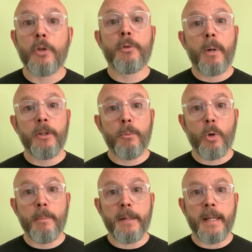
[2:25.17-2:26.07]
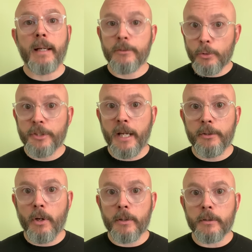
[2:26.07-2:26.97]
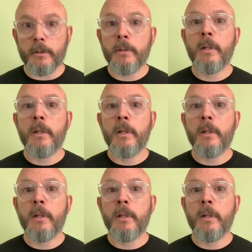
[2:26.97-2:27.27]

if you want to know more about that, go check out the article.